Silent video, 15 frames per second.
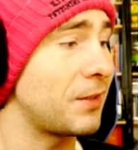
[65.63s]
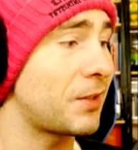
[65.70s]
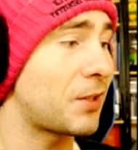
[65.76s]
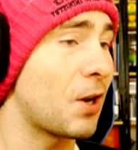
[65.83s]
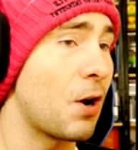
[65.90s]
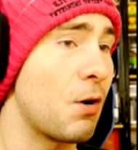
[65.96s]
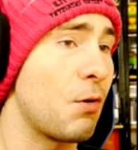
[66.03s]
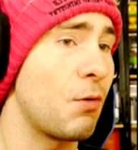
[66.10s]

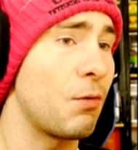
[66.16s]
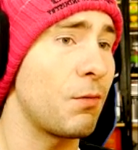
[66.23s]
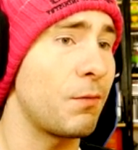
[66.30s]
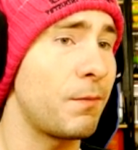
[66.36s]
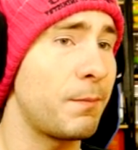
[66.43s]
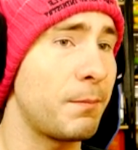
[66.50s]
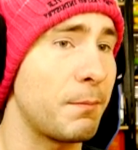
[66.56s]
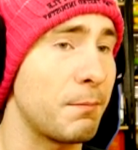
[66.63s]
So
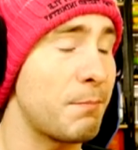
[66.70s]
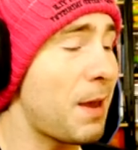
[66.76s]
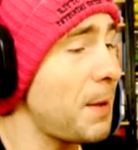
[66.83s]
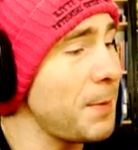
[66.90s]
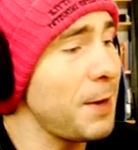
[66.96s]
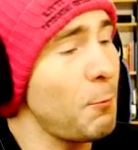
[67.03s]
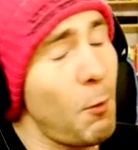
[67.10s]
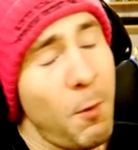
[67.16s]

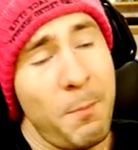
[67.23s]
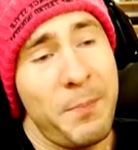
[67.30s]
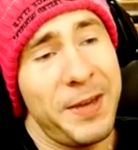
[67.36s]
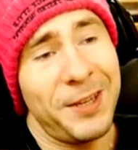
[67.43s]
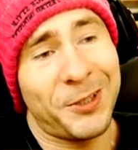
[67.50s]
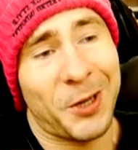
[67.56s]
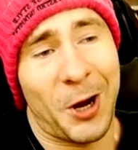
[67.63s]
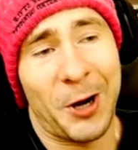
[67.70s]
maybe it won't
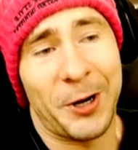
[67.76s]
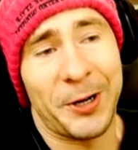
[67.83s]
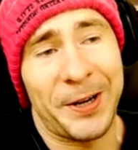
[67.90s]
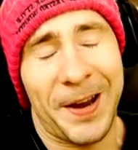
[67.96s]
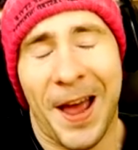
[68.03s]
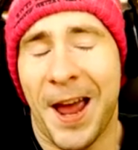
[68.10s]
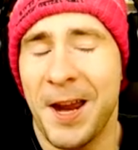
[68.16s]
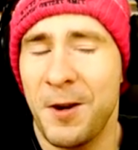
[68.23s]
be as
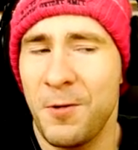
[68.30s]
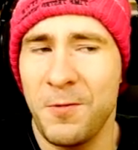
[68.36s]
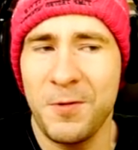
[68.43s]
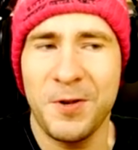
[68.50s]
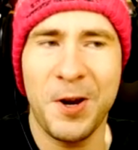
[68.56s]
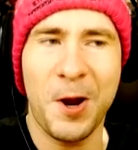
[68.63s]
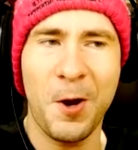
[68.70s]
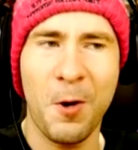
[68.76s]
hard. I
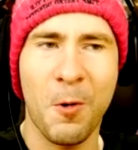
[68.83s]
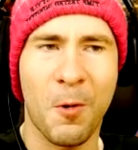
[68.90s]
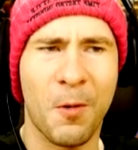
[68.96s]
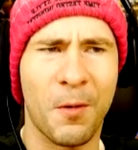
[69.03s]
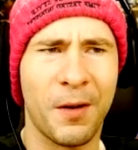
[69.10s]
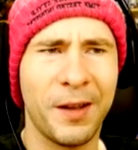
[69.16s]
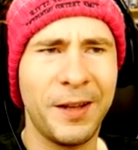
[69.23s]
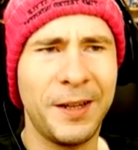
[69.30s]
don't
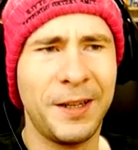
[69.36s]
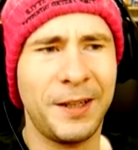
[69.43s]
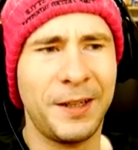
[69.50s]
know.